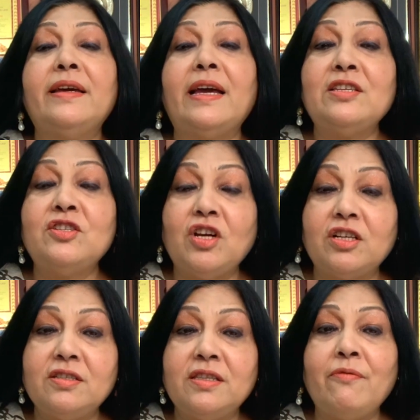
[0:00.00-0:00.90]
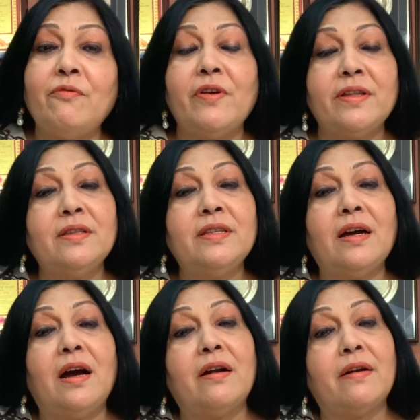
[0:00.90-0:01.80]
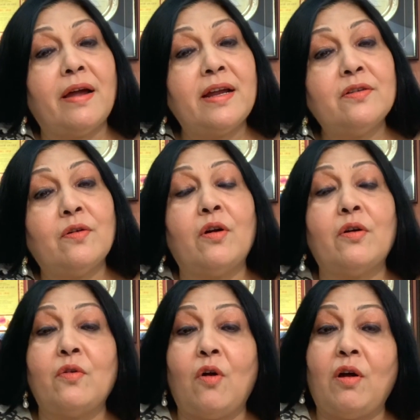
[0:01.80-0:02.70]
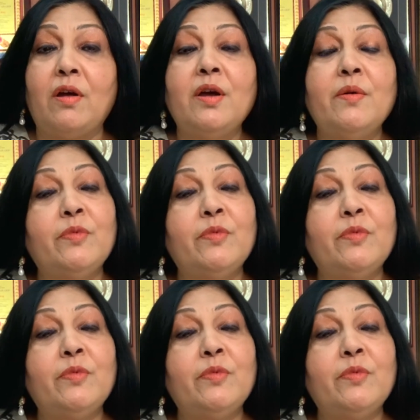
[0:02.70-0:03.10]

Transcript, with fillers: can judge them whether they are right or wrong